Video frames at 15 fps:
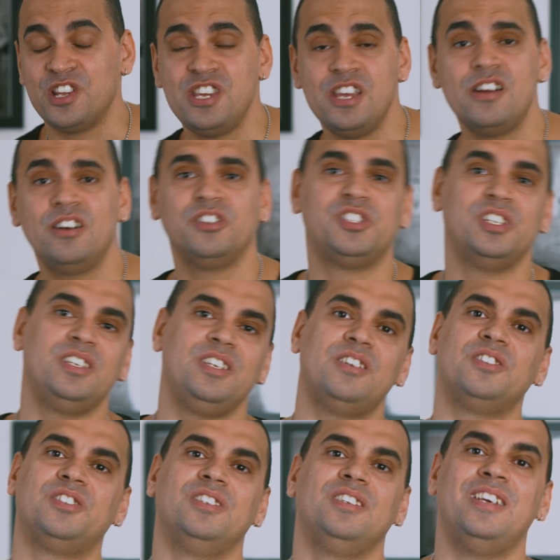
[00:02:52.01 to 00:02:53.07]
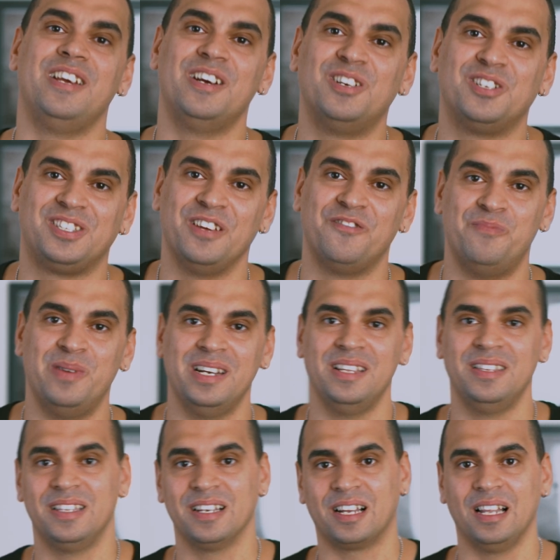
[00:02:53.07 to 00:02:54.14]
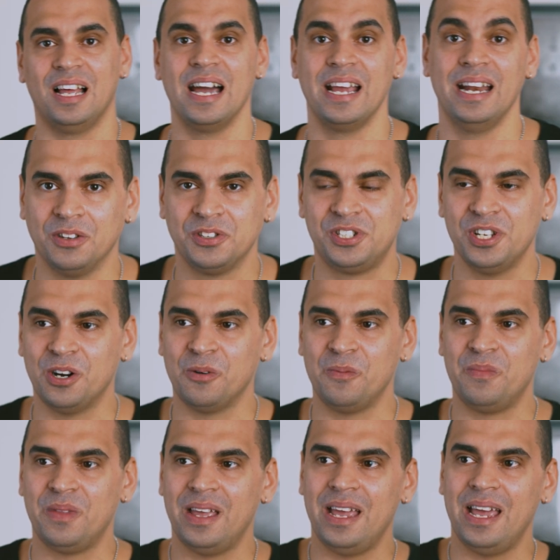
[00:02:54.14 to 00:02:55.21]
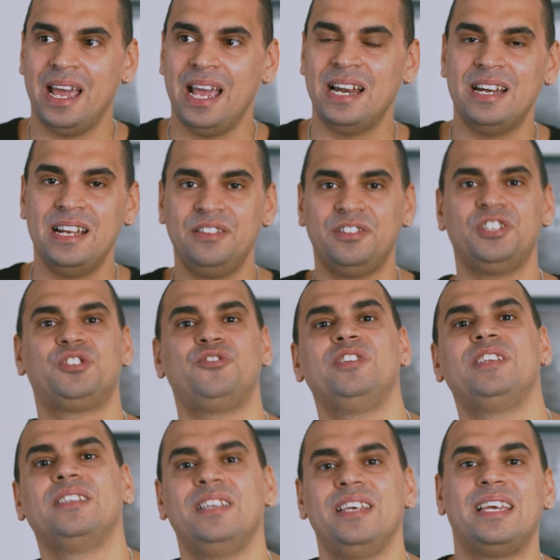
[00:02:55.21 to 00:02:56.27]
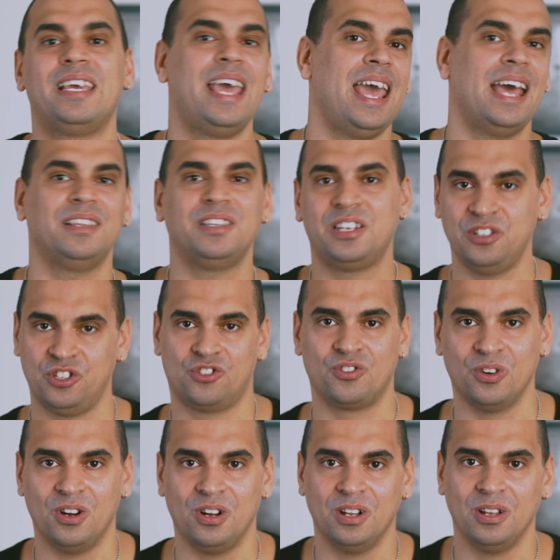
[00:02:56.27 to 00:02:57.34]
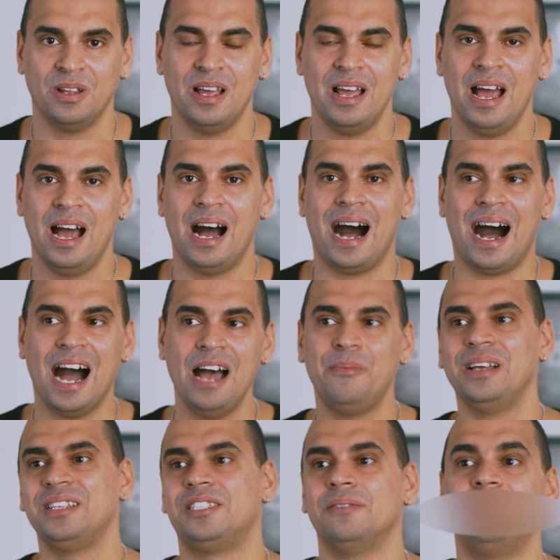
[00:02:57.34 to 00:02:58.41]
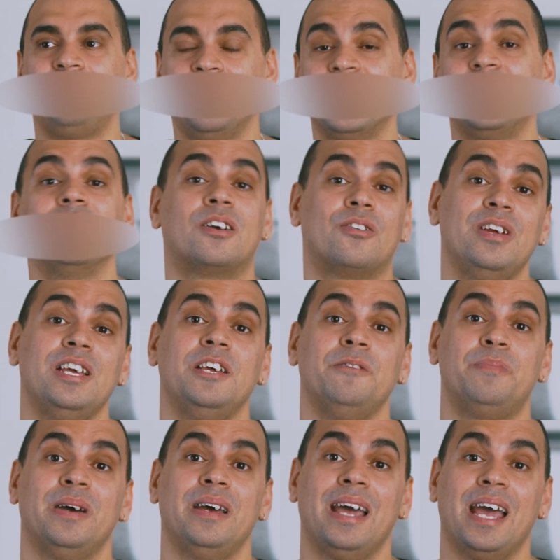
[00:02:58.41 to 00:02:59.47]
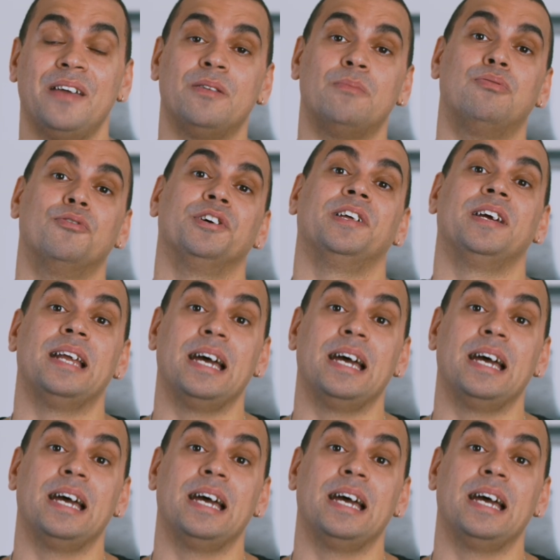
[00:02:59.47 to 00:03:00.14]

years and years and years, they've been in decline. So in an industry that they can't control, I bet some creep had the brilliant